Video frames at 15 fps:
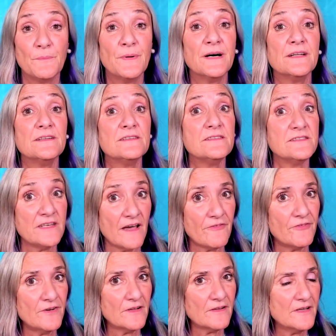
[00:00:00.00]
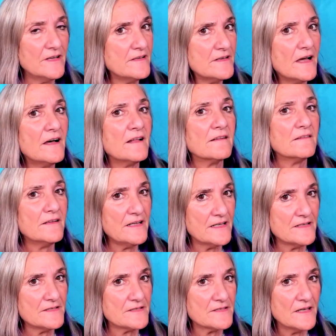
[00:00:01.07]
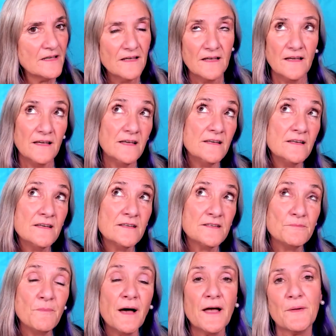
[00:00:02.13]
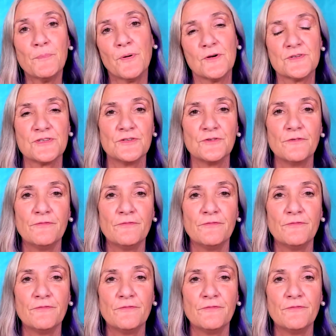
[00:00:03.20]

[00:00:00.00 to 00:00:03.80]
but definitely not least, is my personal